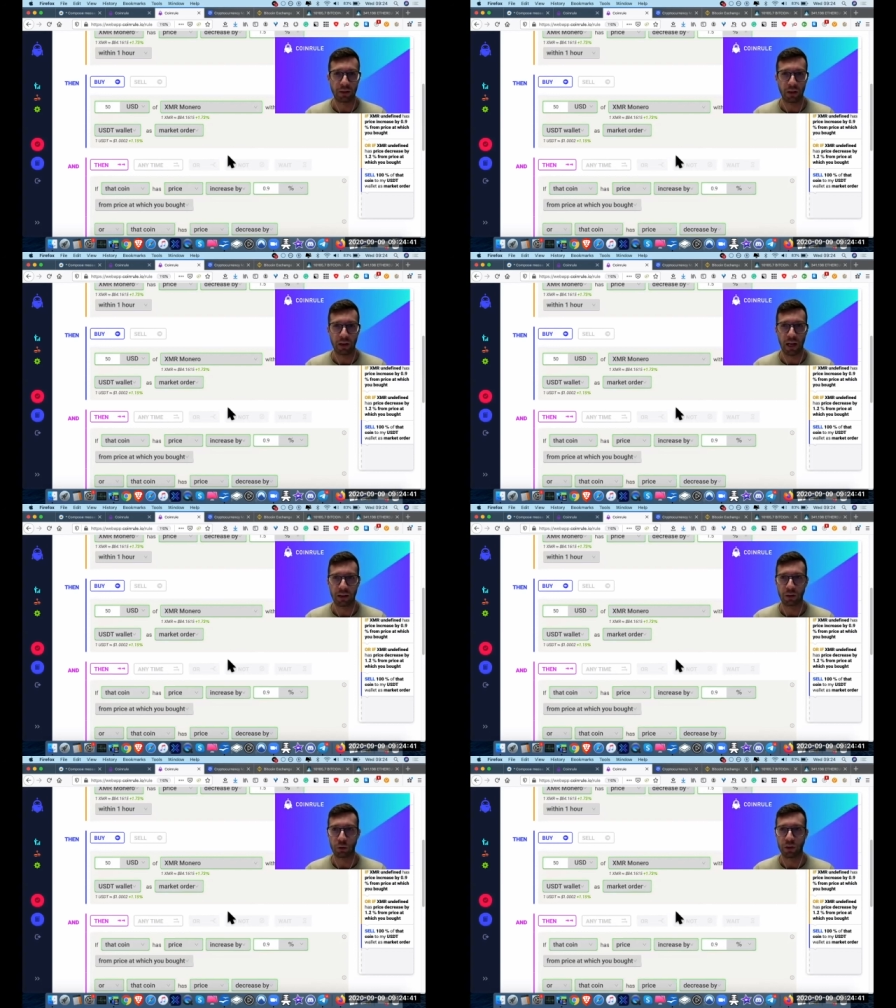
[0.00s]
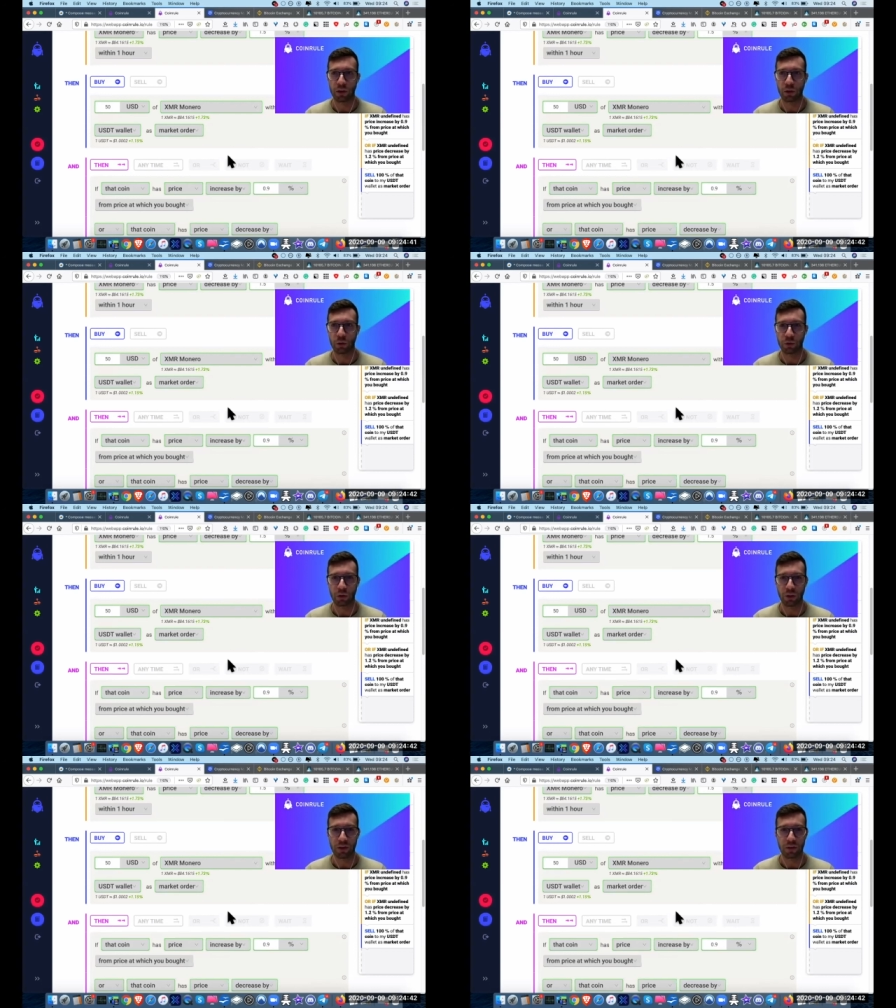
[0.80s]
regarding to Ethereum. So
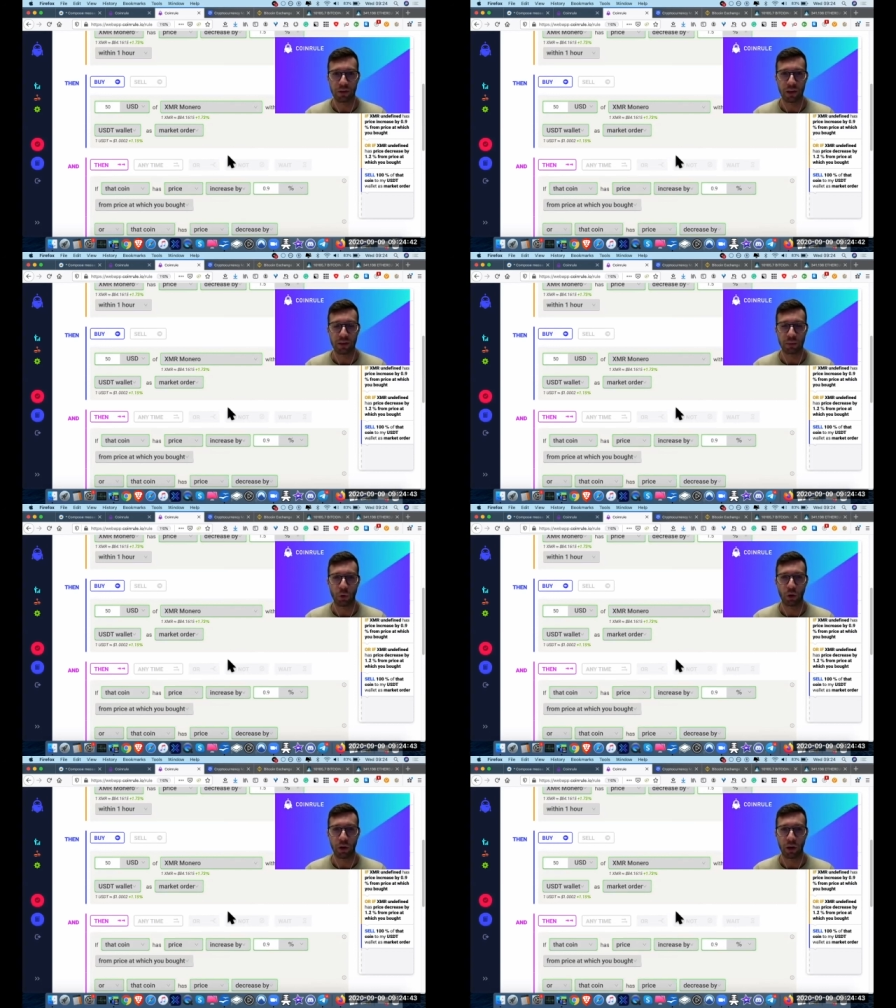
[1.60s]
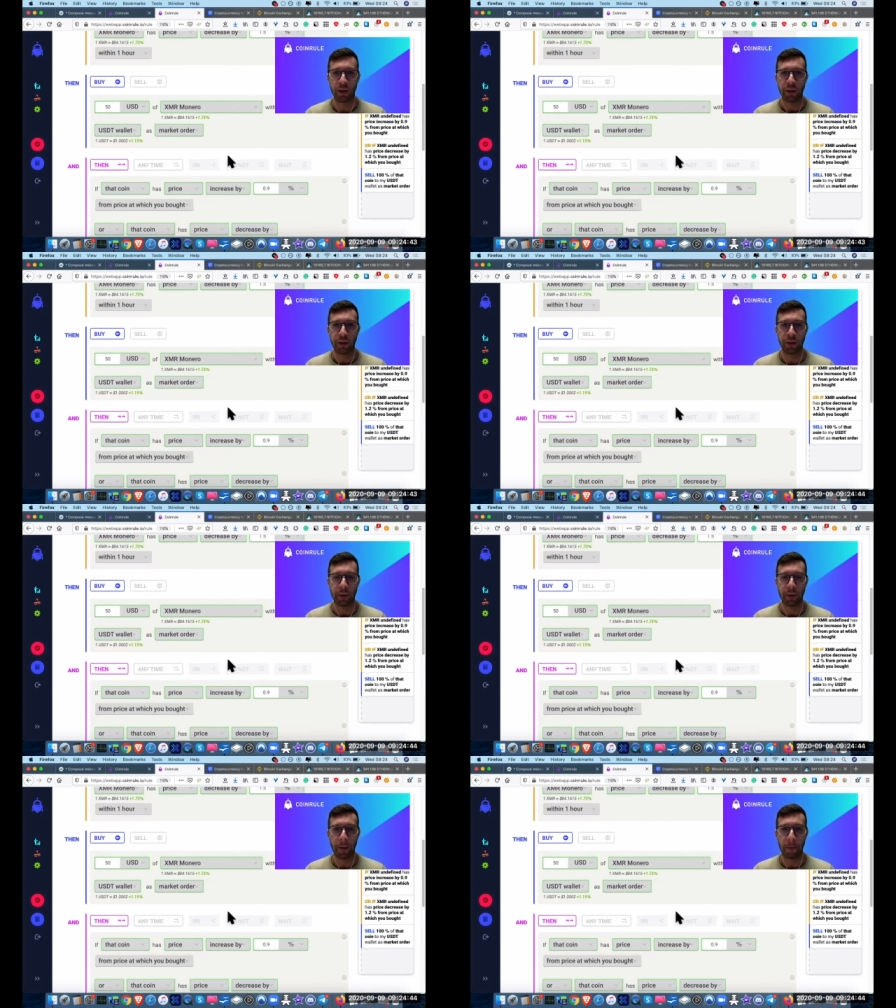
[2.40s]
it's there is more,
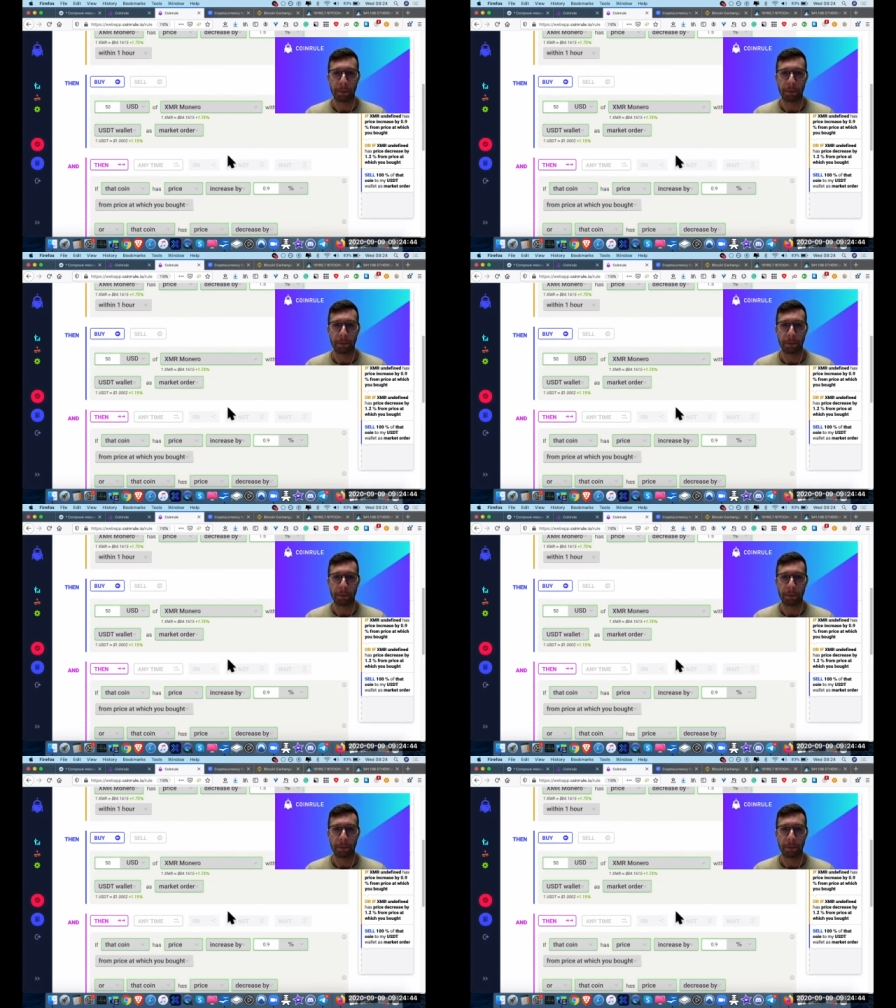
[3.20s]
um,